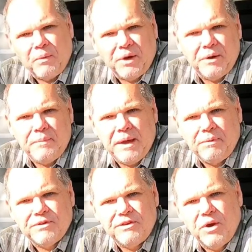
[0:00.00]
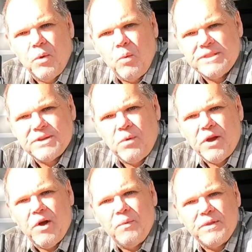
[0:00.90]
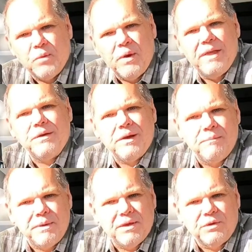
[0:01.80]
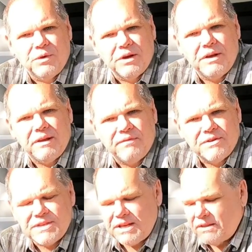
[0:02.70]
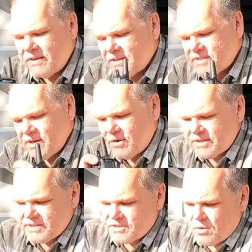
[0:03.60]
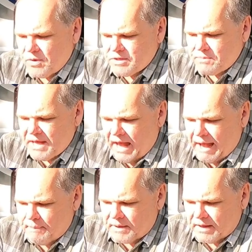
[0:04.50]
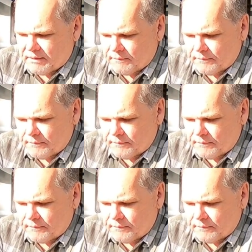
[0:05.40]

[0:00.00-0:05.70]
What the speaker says: but we're going to be able to know what's going on with the weather and be alerted if there's anything serious that's going to be happening.